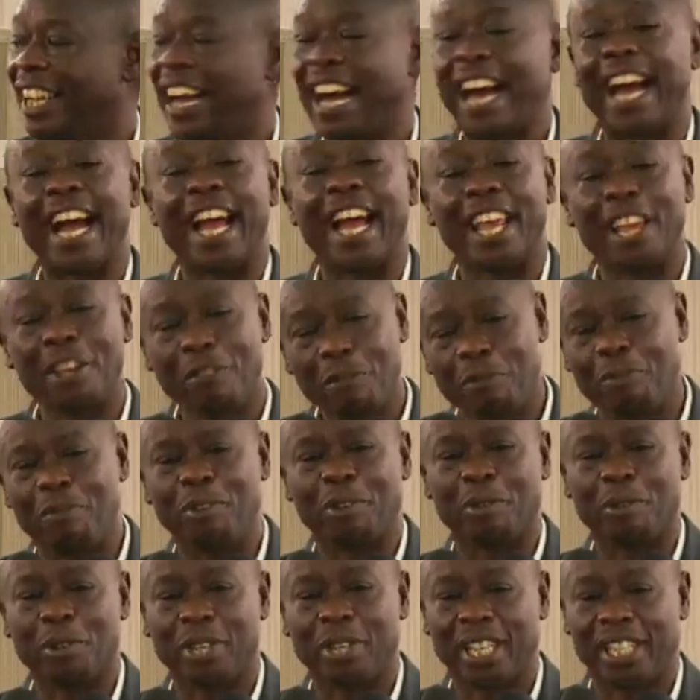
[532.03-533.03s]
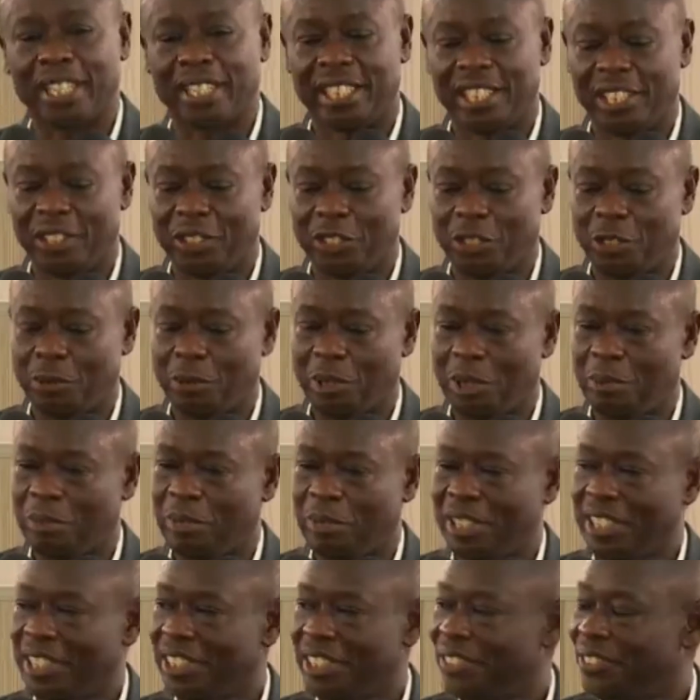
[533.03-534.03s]
are everywhere in the
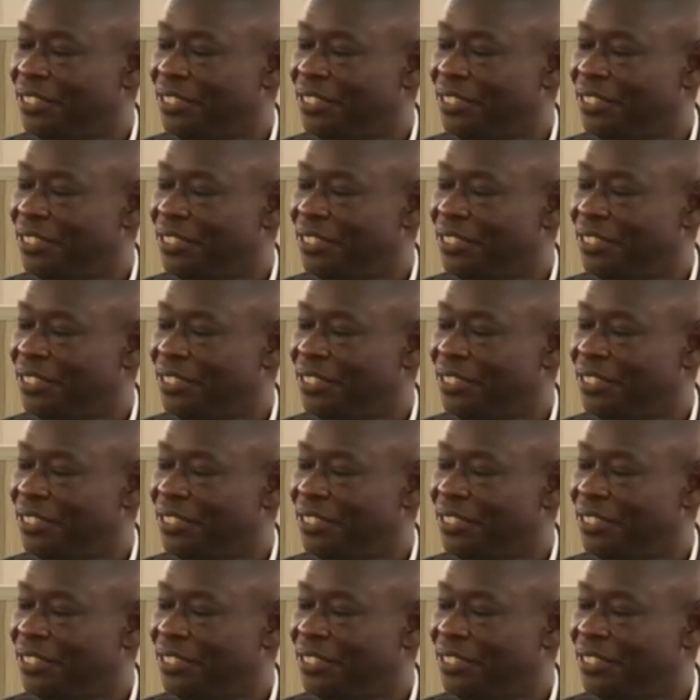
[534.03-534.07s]
newspaper.